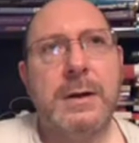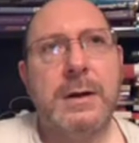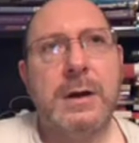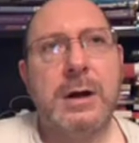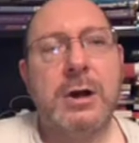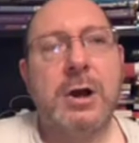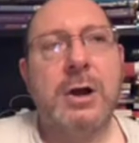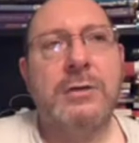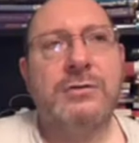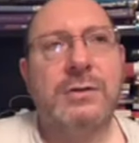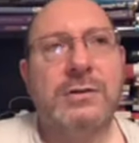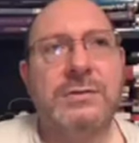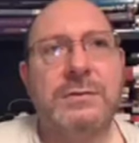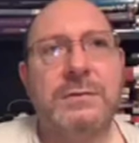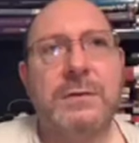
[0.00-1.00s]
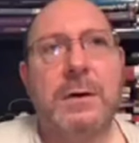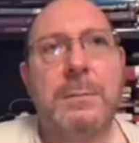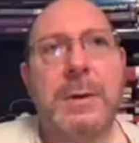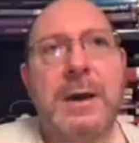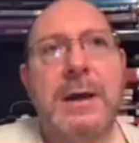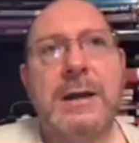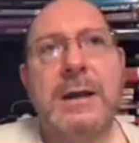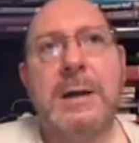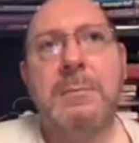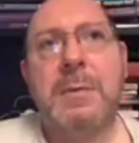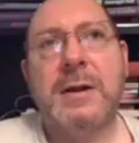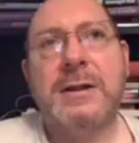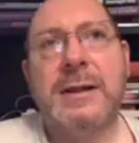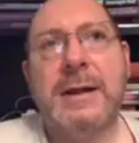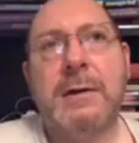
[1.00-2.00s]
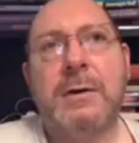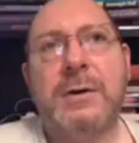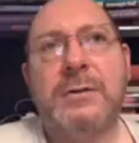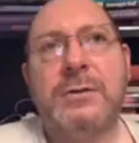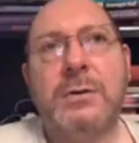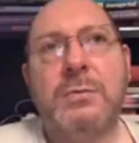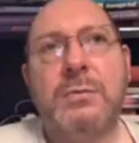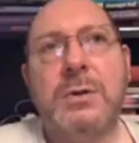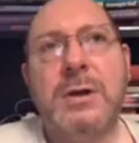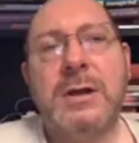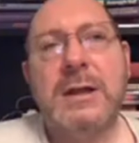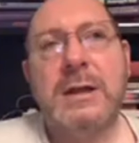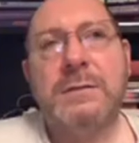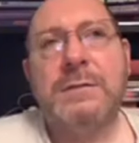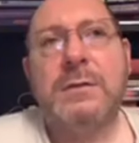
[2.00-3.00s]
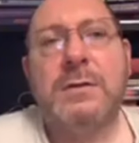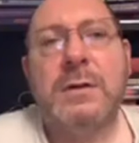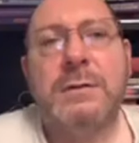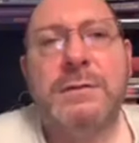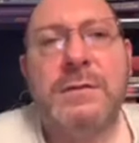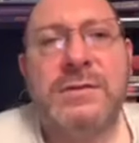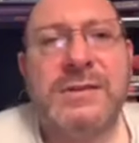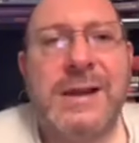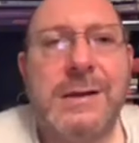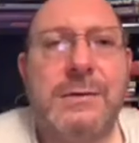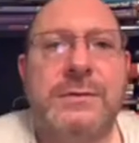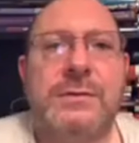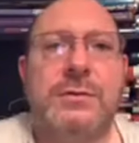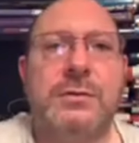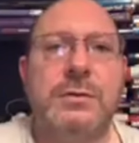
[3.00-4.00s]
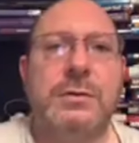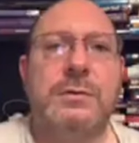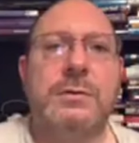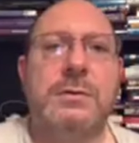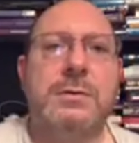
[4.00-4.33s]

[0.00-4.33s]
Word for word: I can't justify paying that money out, and I don't. If the if the sound isn't good,